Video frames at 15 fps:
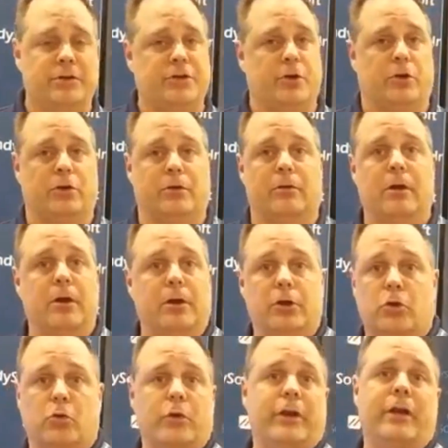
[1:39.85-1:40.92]
your
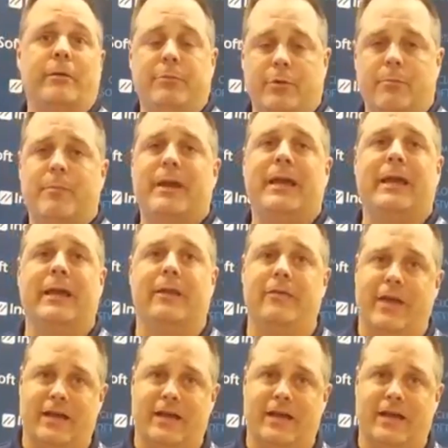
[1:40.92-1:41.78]
crib, your bin,